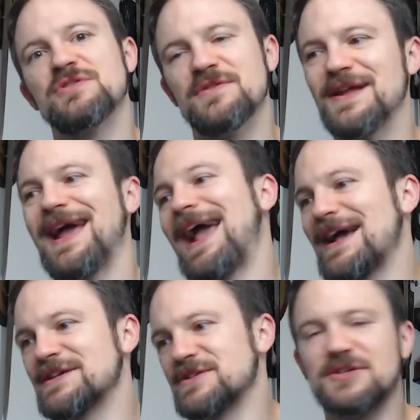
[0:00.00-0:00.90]
that
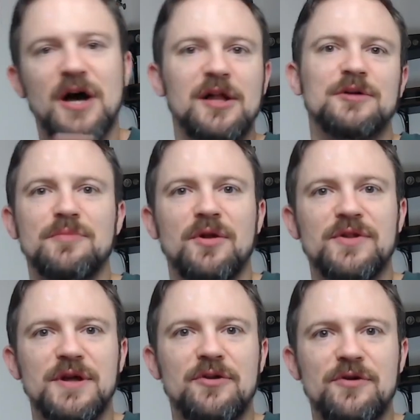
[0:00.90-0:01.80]
has Gollum on the
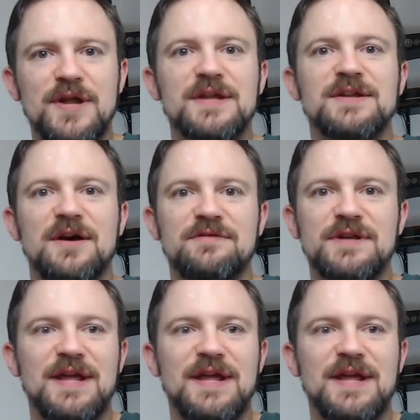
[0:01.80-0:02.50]
other end of it,